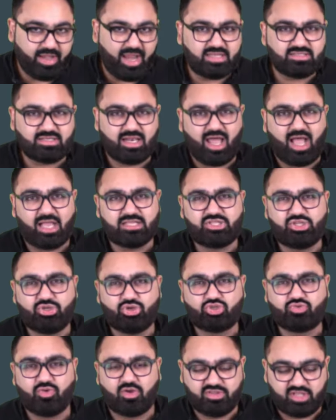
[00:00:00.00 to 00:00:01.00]
next the last
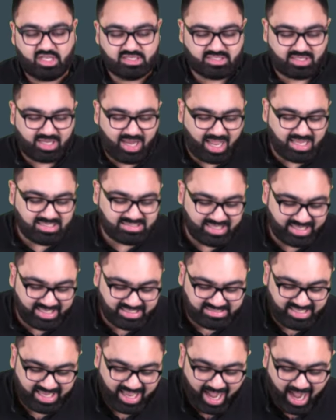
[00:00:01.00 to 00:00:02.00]
news for this class
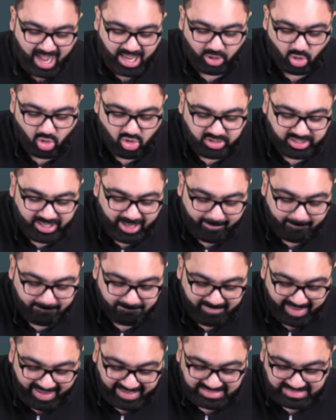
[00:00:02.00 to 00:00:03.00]
is the arogya
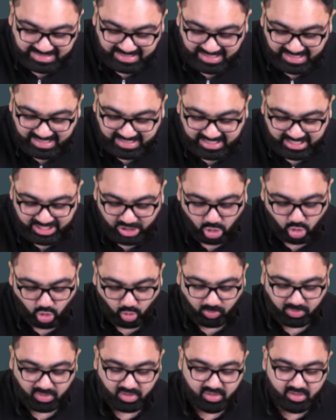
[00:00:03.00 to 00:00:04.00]
maitri
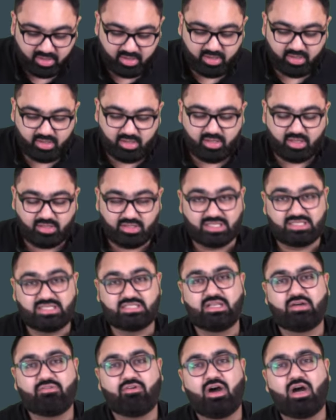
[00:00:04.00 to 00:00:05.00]
cube
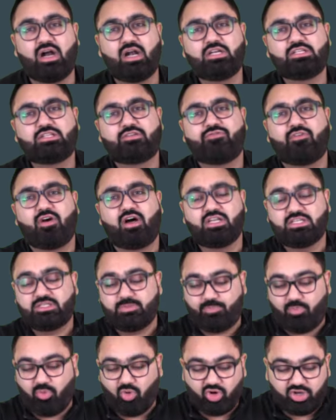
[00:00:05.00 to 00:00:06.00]
this is the world's
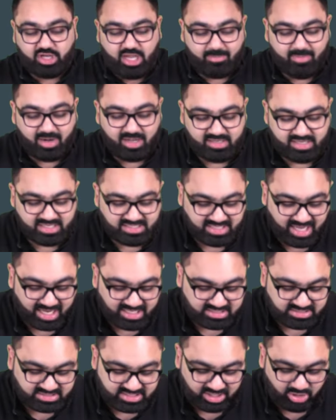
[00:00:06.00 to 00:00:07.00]
first portable
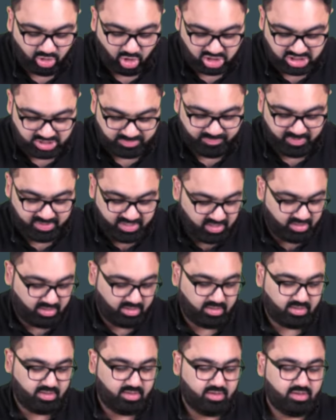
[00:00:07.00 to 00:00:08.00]
disaster hospital
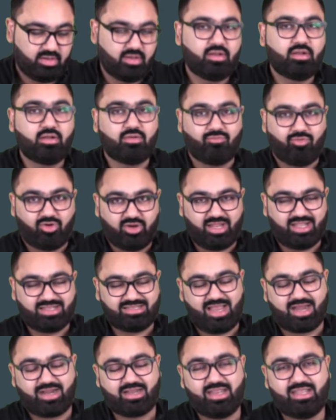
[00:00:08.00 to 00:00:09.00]
what
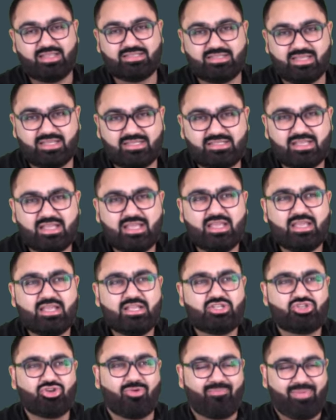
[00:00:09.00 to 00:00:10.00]
exactly is this
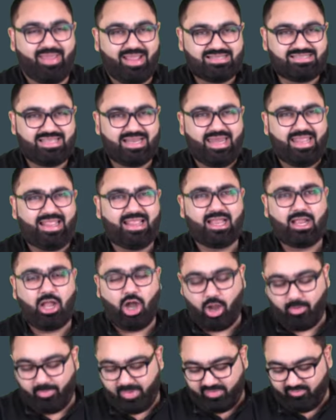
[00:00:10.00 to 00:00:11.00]
so basically the
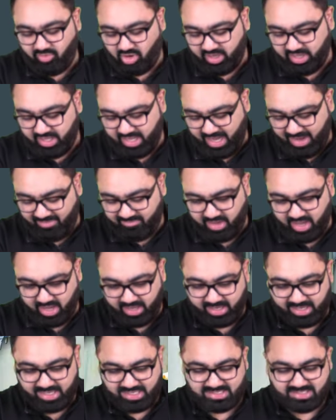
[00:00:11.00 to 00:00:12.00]
government what they have
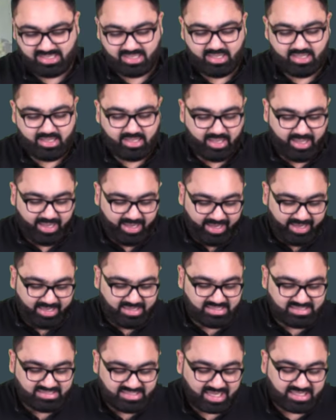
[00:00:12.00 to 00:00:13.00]
done is
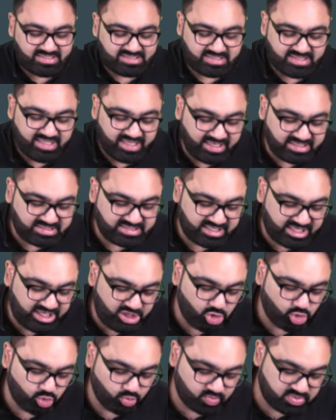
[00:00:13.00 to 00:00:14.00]
in just these
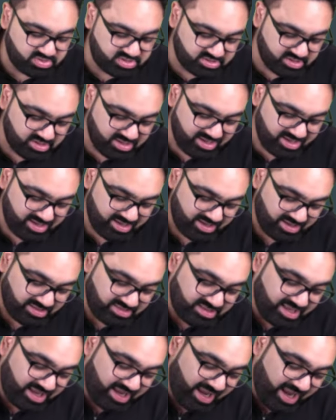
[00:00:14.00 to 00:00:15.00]
cubes,
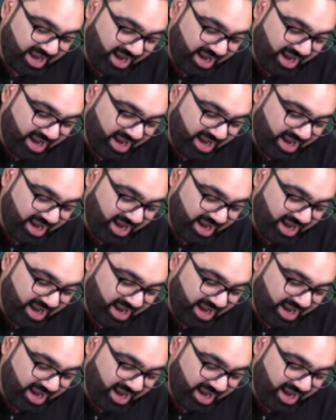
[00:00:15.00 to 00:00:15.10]
they